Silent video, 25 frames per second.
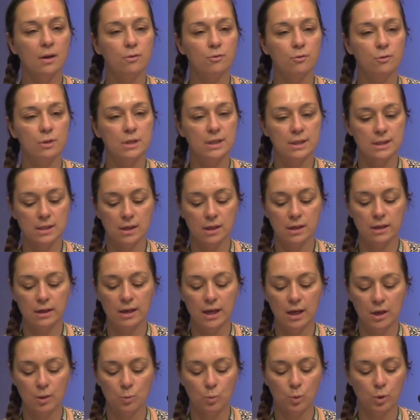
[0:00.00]
For a
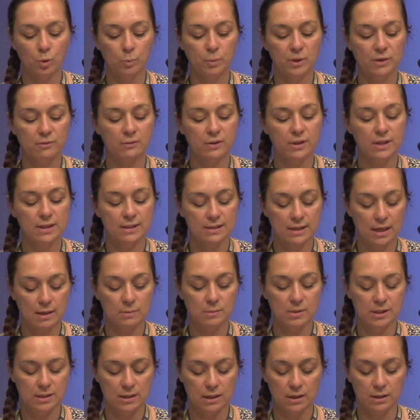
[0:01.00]
design, it will be for the
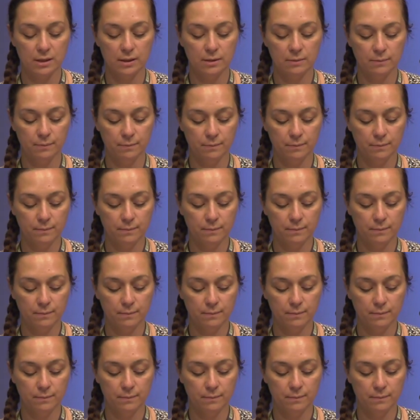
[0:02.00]
same design.